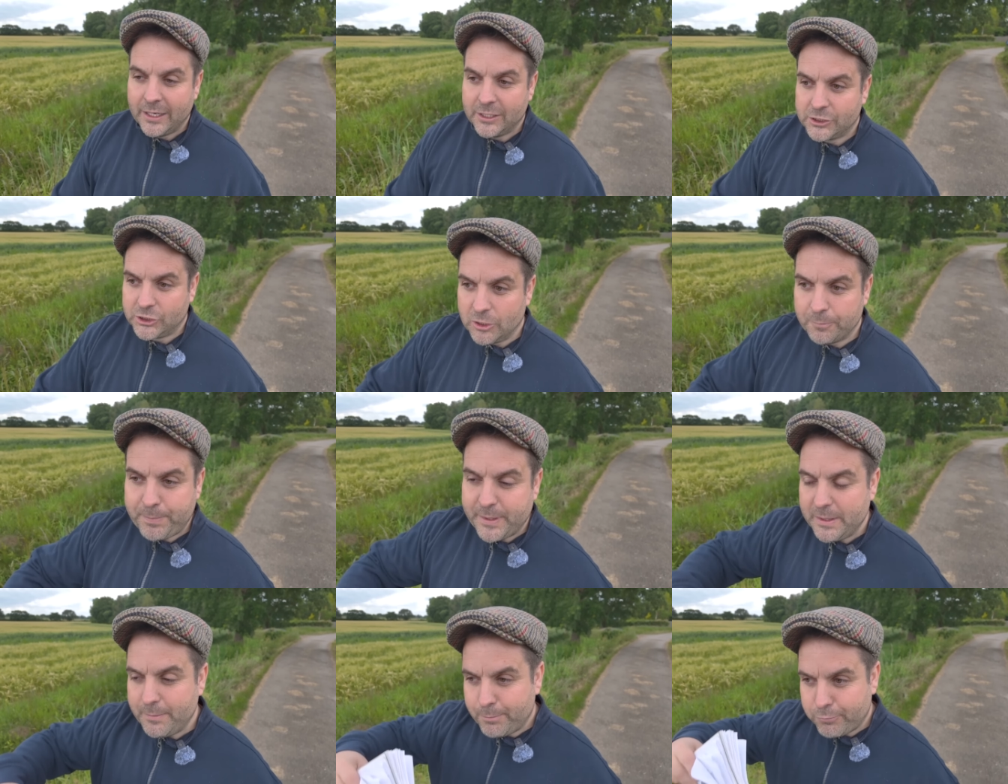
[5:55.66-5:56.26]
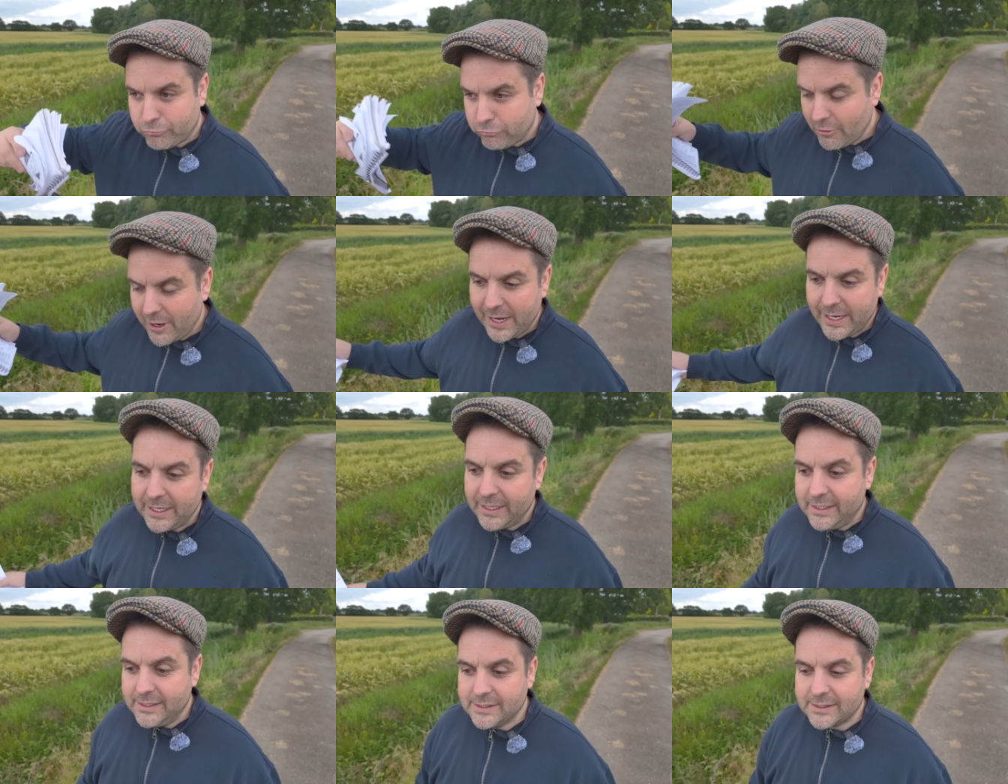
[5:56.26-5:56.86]
should be
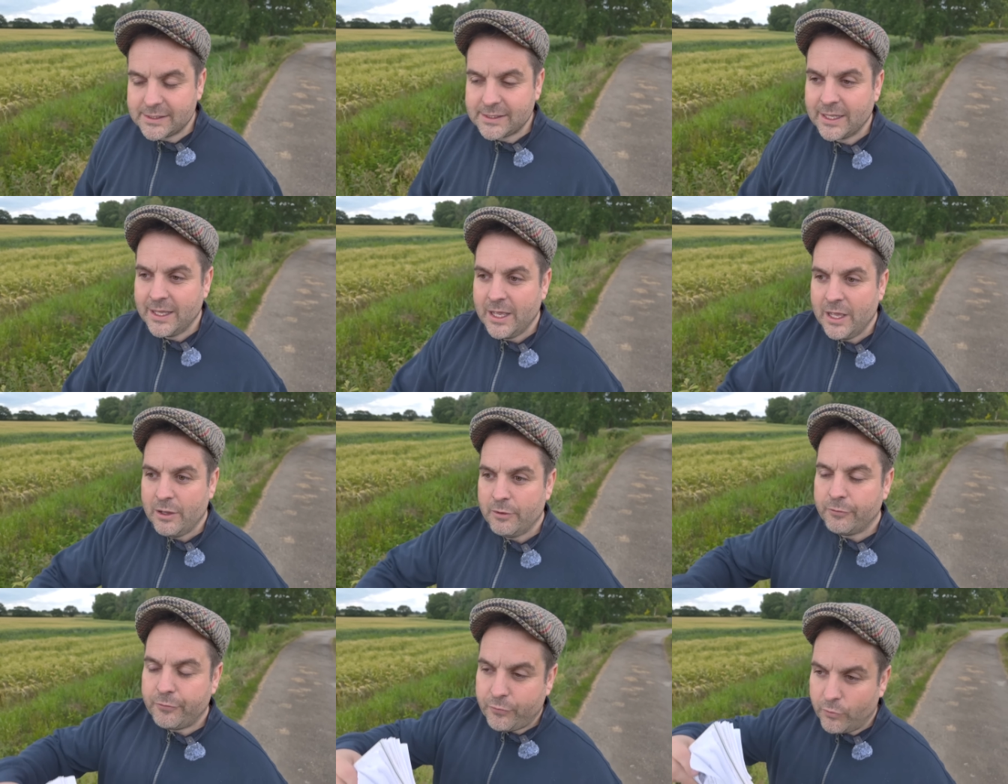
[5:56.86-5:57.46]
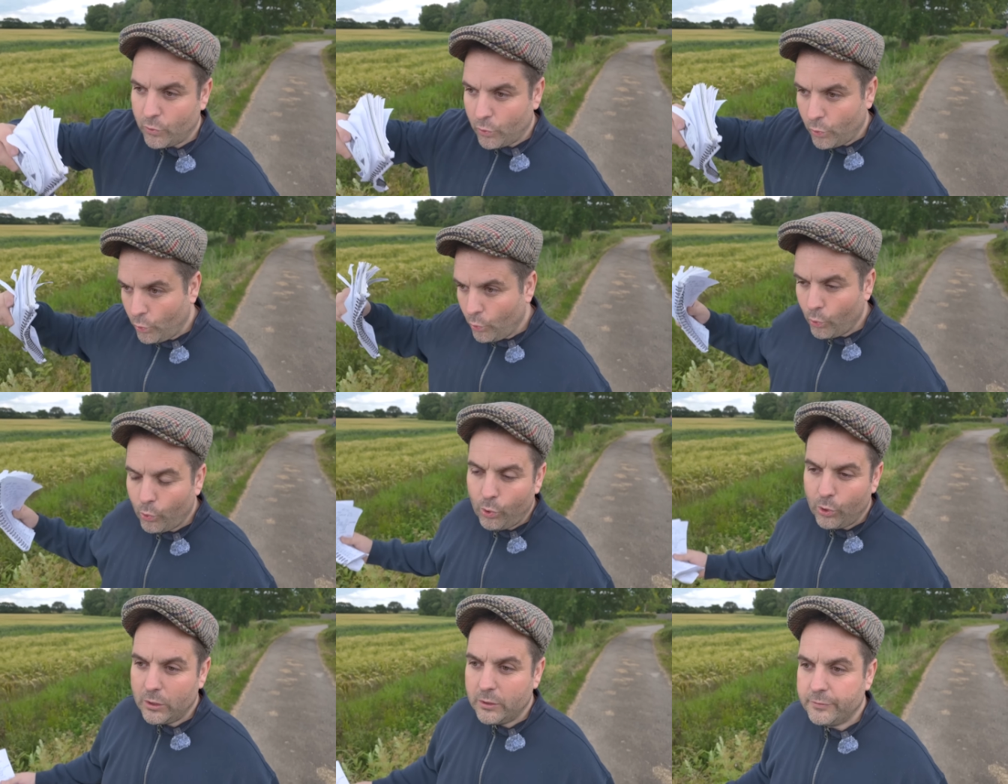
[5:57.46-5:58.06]
praised for
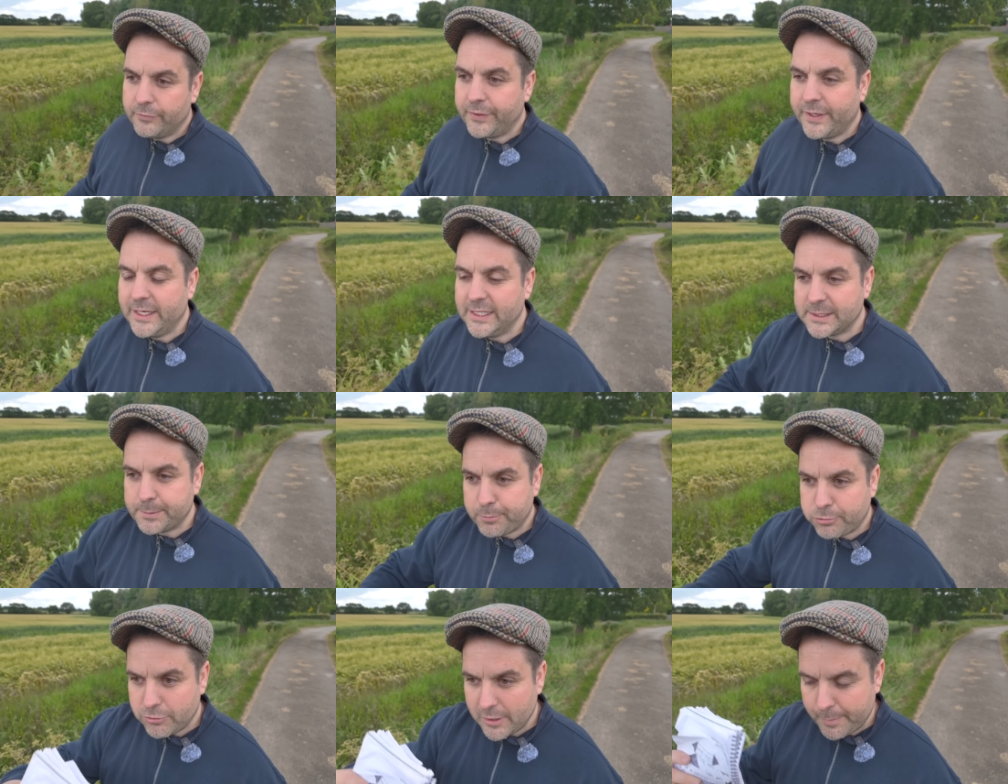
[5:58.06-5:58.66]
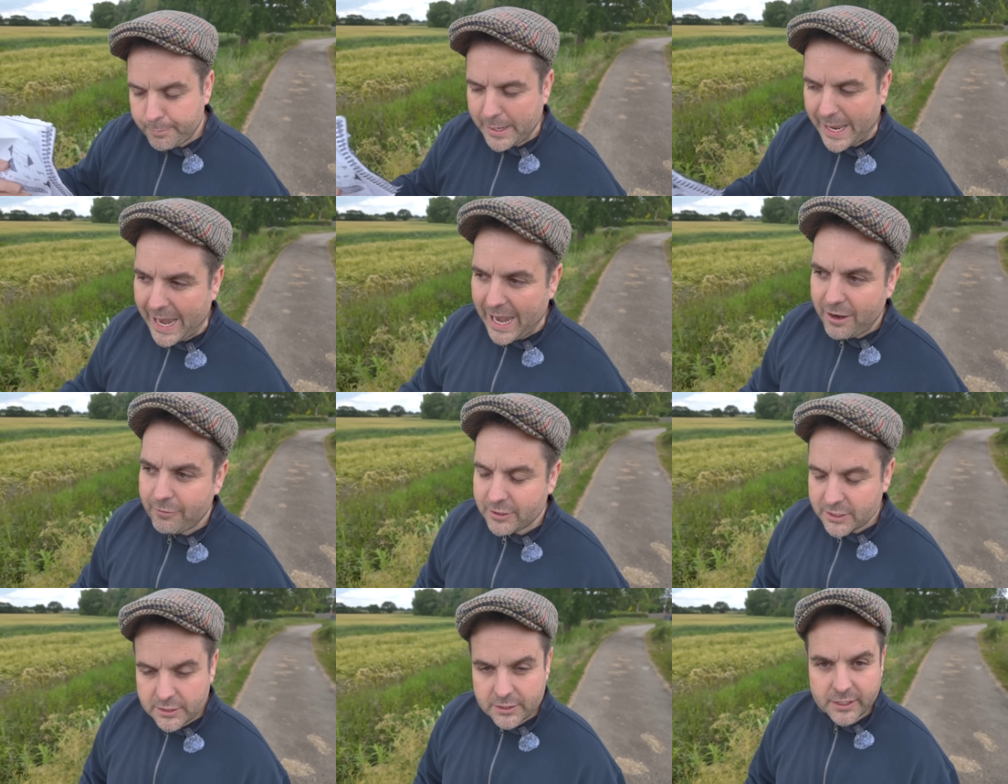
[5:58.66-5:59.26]
all of his
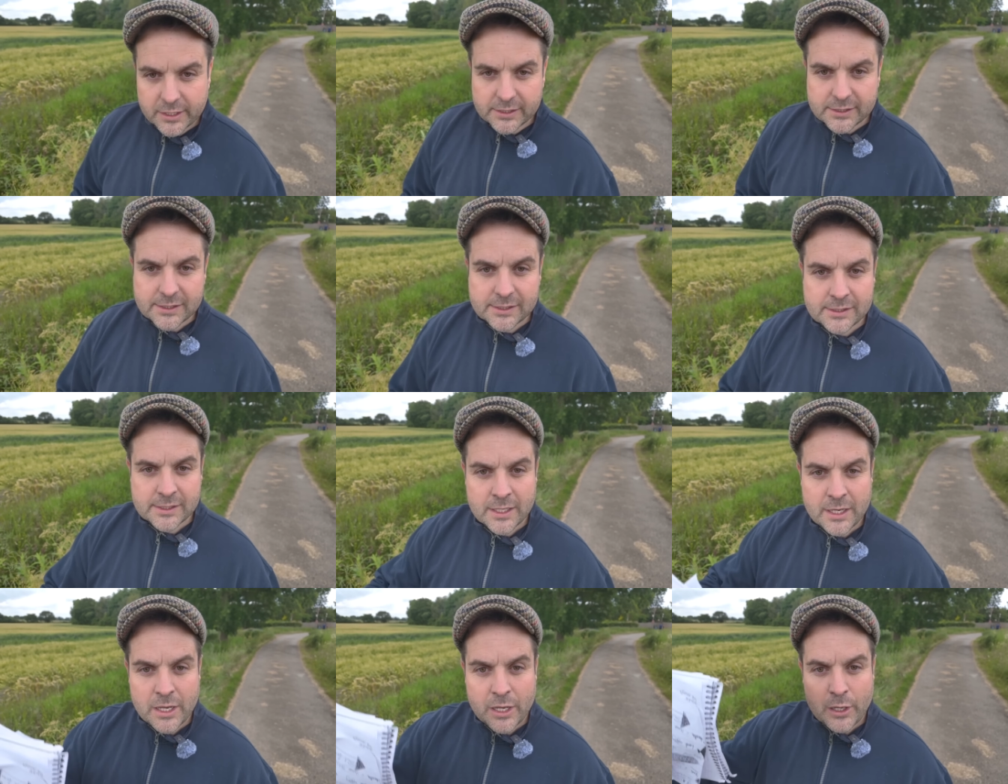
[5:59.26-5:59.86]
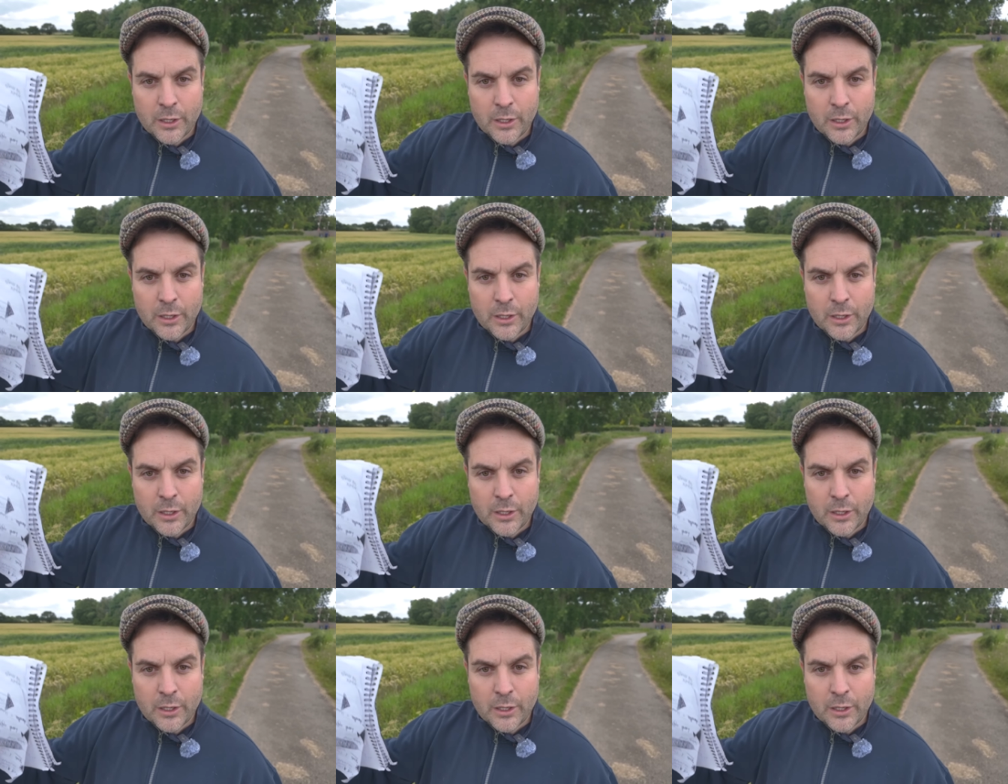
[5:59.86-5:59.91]
preparedness